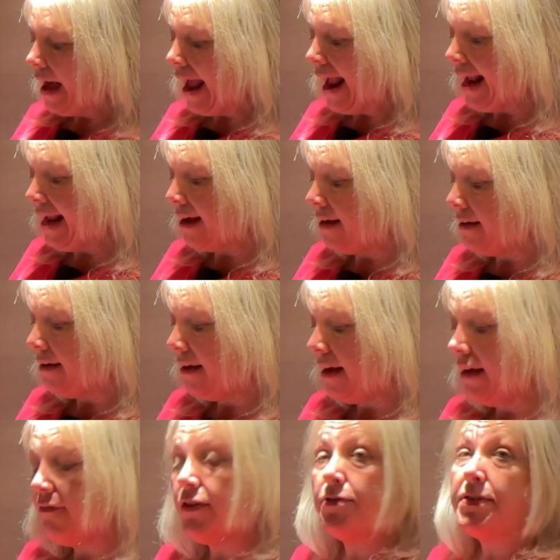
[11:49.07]
And
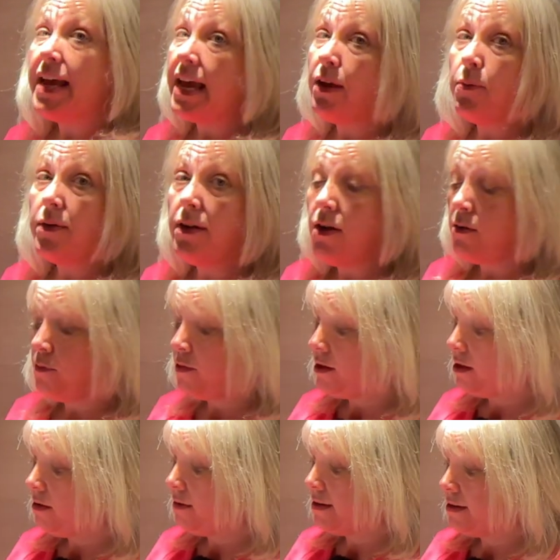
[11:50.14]
if you take one home
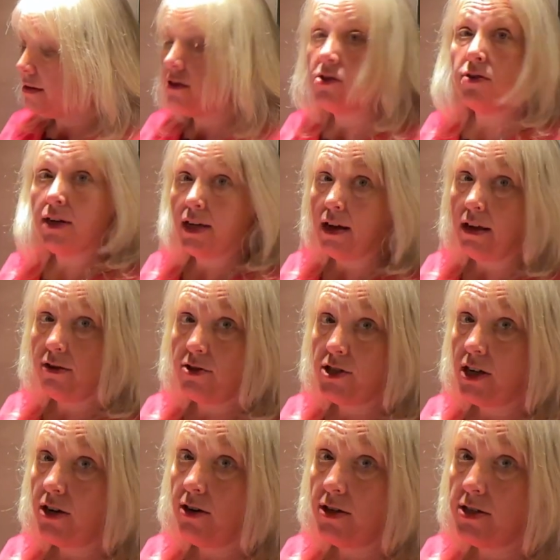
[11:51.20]
with you, it's a $30
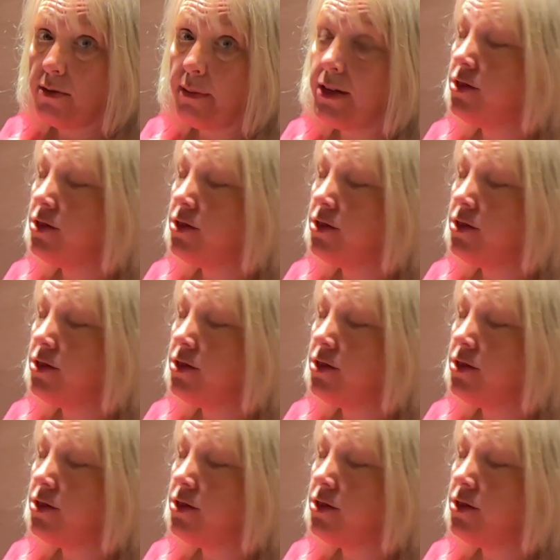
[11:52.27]
charge. So make